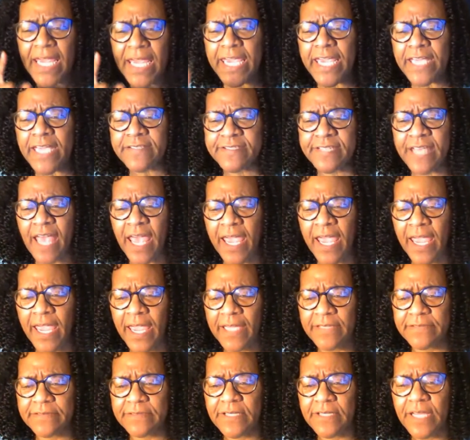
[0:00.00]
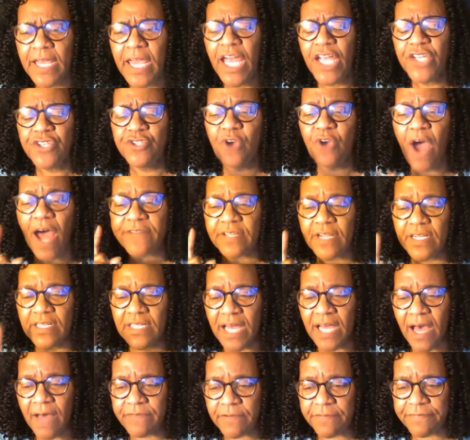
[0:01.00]
He said, you have to
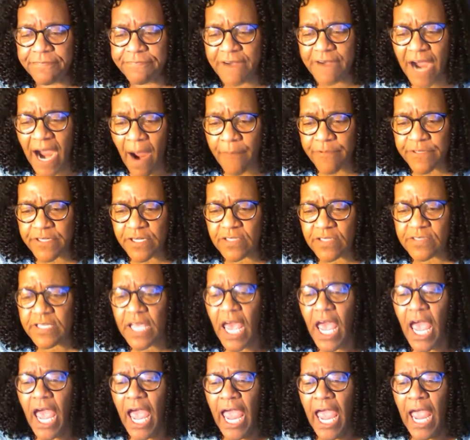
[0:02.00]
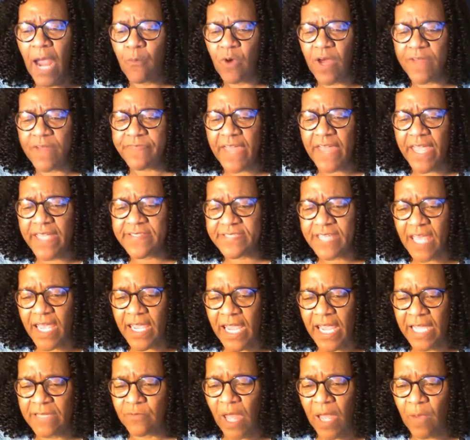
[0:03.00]
love the foreigners and what they say
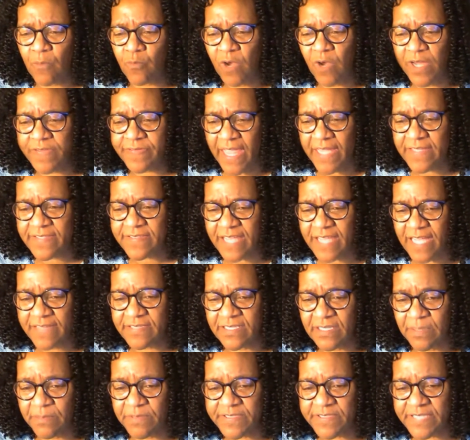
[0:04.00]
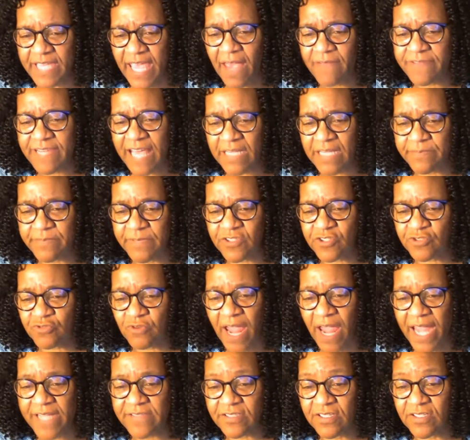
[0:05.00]
and, and what they said to themselves has been
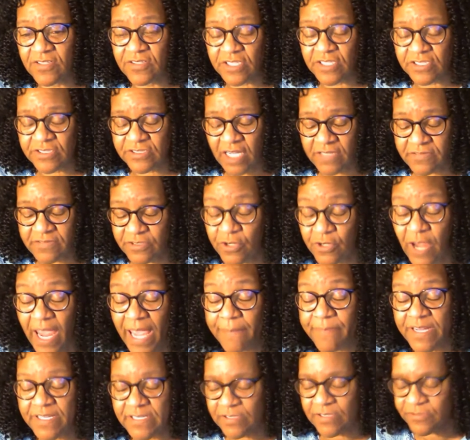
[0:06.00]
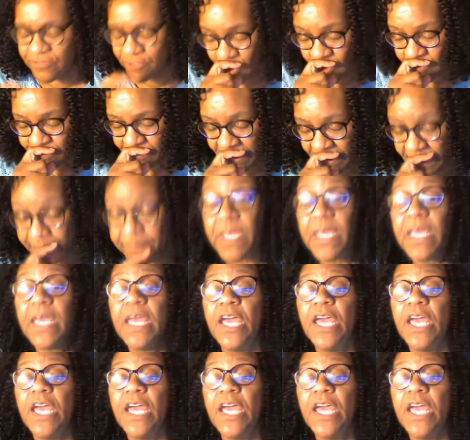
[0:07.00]
strange because you have been, excuse me,